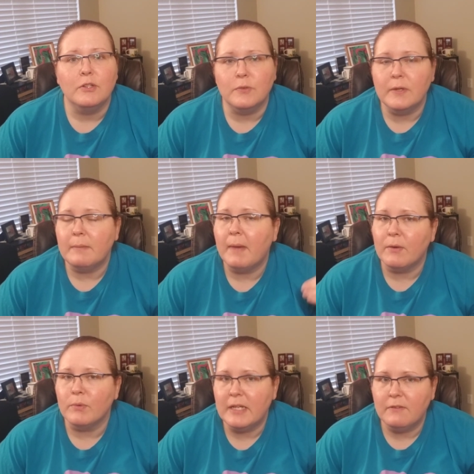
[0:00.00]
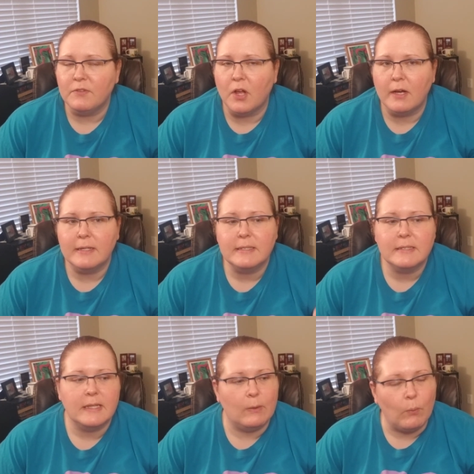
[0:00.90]
doing my reading
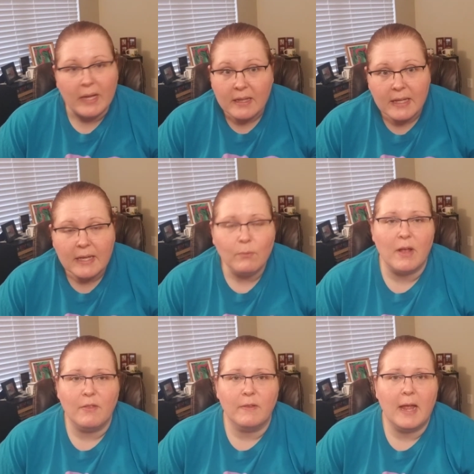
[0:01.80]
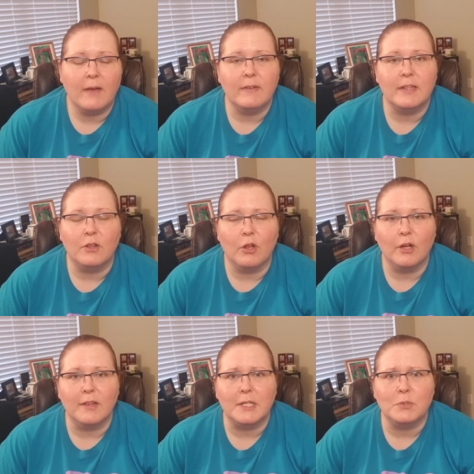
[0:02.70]
vlogs weekly rather than having the
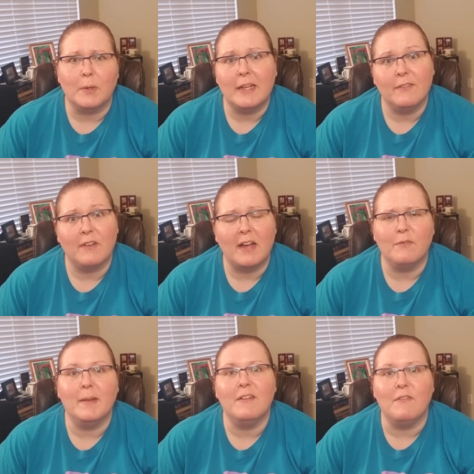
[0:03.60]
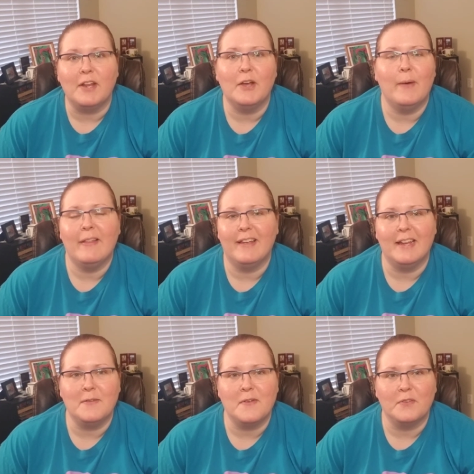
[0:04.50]
long like 25 minute video at the
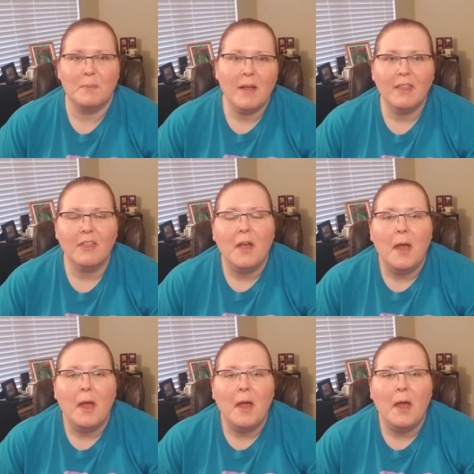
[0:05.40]
end of every month.